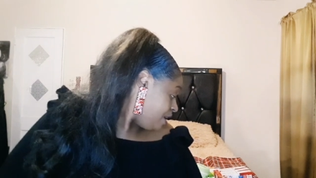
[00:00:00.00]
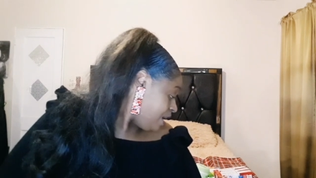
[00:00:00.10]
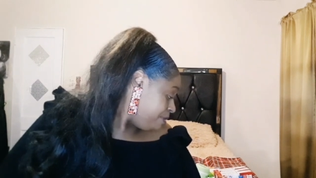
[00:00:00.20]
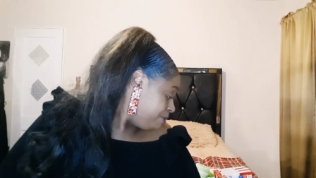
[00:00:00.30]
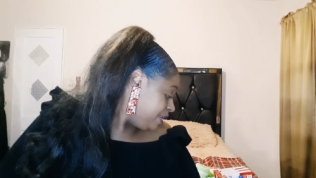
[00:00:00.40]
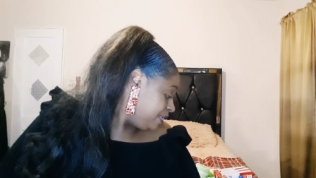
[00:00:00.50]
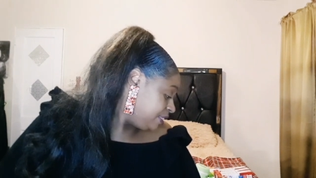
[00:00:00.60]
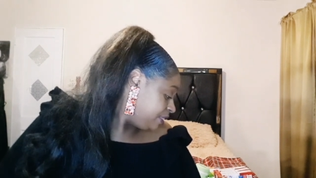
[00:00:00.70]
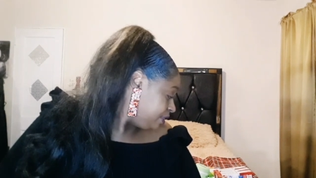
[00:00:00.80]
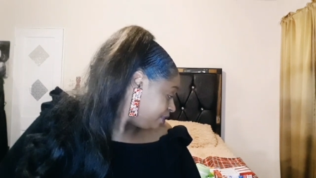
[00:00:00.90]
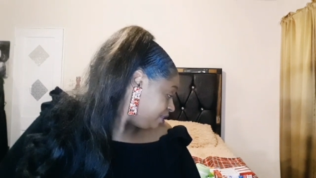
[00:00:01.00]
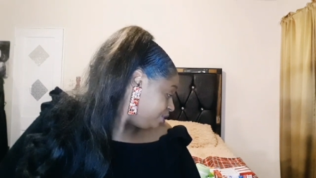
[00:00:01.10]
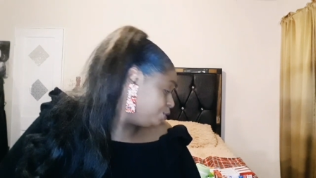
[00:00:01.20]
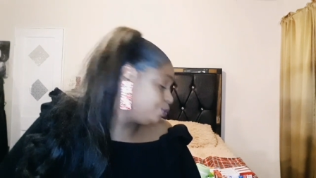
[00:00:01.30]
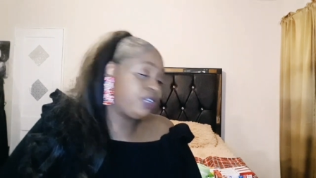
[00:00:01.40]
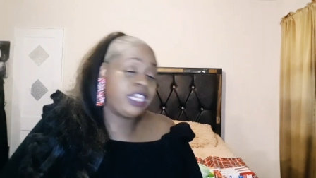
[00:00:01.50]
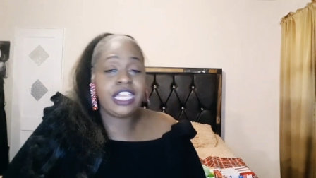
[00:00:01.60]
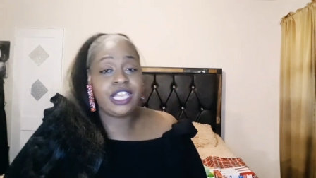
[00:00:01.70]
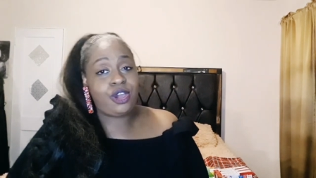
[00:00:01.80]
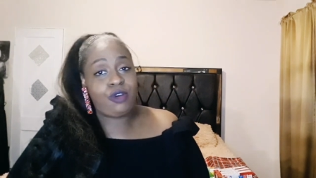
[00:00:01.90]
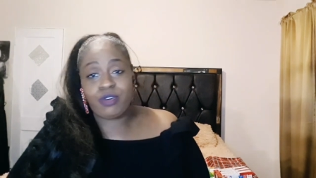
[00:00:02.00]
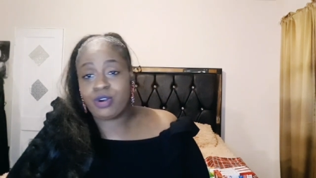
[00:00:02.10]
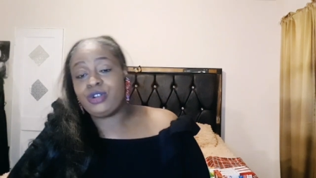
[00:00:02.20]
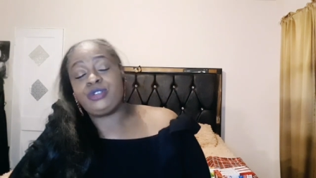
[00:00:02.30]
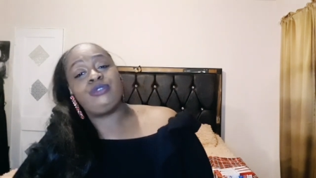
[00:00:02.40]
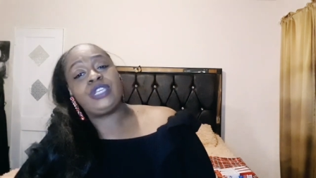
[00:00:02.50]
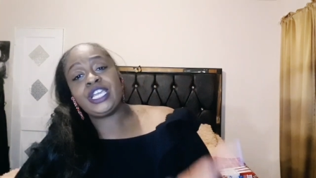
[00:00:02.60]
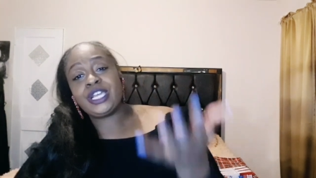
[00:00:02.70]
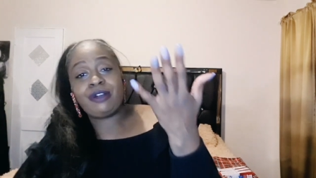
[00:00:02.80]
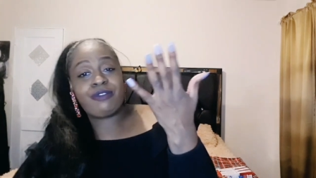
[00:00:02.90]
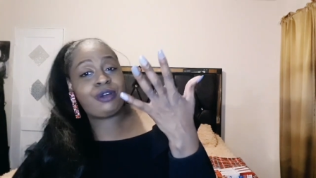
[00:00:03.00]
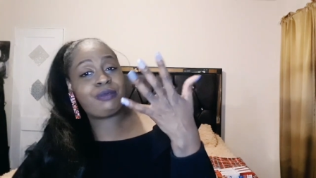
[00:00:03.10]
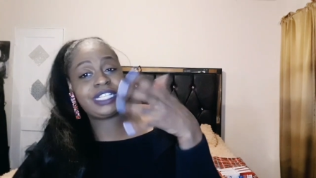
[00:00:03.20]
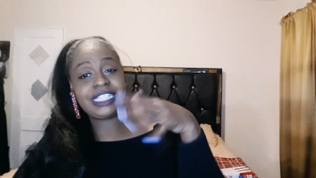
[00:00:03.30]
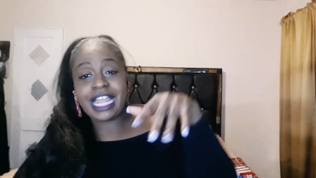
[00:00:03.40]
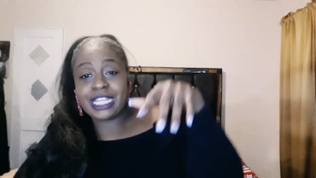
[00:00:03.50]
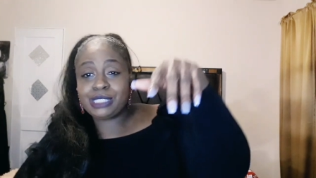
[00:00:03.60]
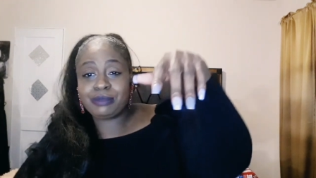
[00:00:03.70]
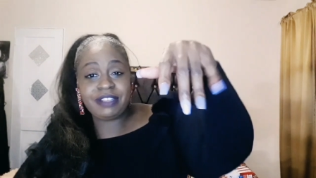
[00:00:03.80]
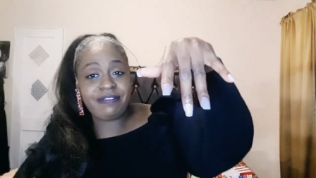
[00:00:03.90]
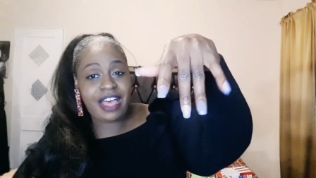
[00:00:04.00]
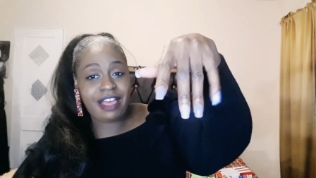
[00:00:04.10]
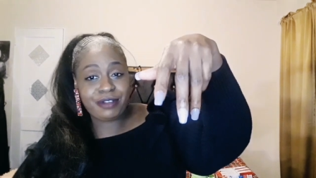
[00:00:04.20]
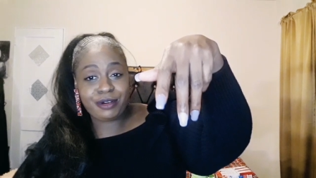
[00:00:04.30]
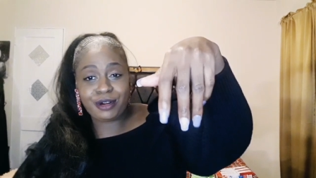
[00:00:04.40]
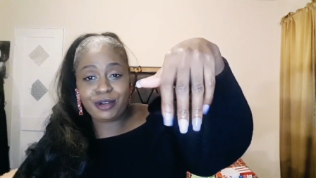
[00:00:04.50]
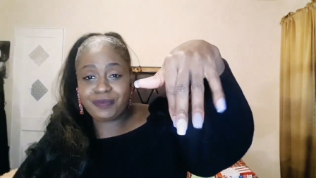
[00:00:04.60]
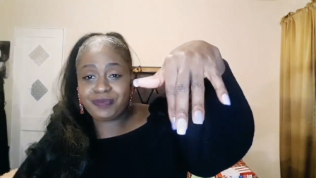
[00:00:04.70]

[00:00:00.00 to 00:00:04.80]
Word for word: I mean, you, you can't go wrong. You can't go wrong with a dollar twenty-five, girl.